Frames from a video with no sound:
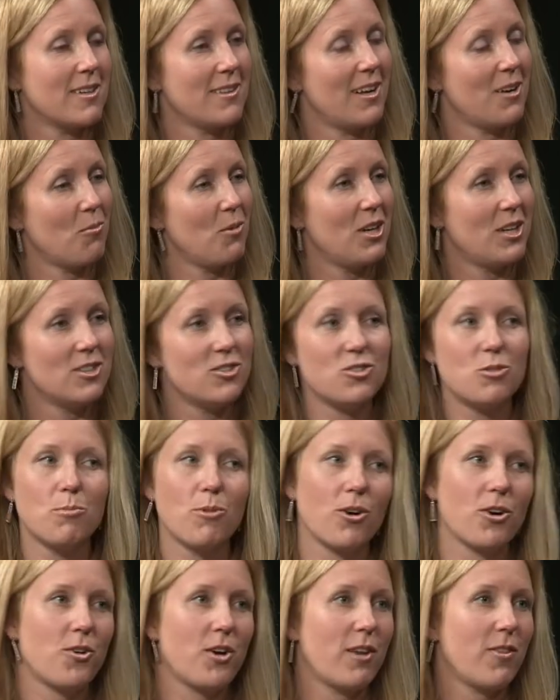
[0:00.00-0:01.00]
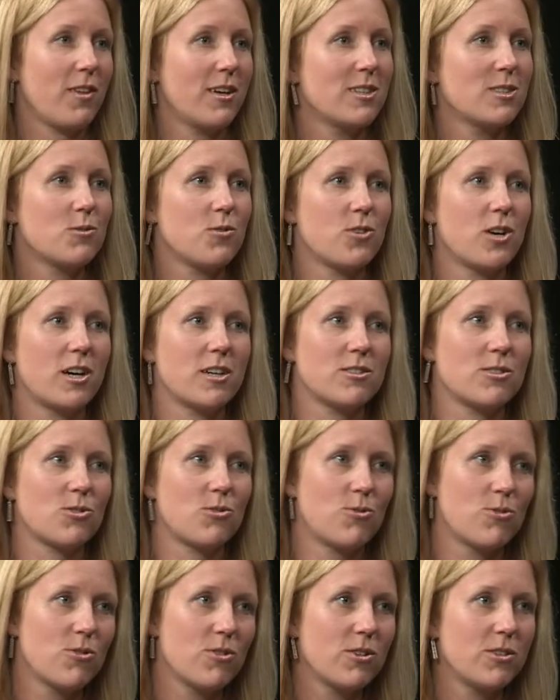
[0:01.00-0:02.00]
And then we can do more great things for our
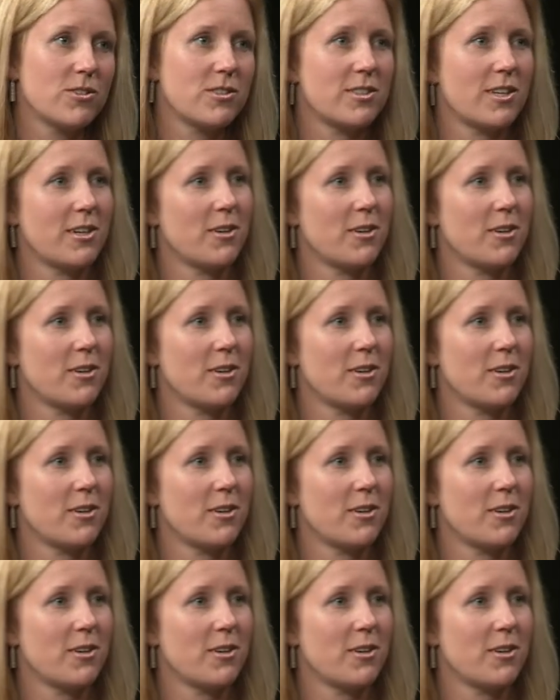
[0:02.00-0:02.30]
schools yeah.